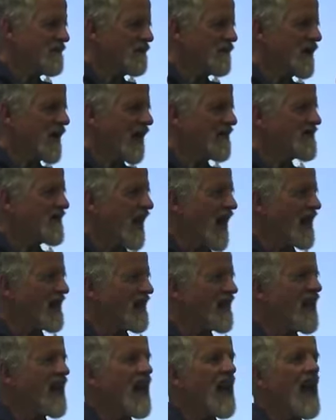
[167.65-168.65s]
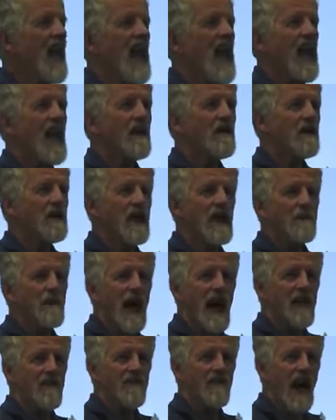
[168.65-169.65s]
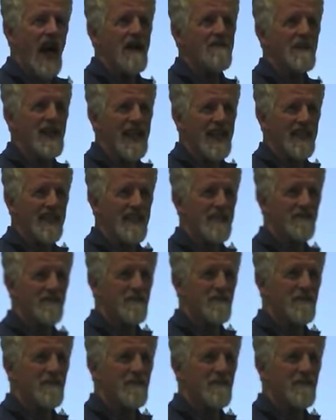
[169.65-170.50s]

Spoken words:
We went outside, and within about 5 minutes,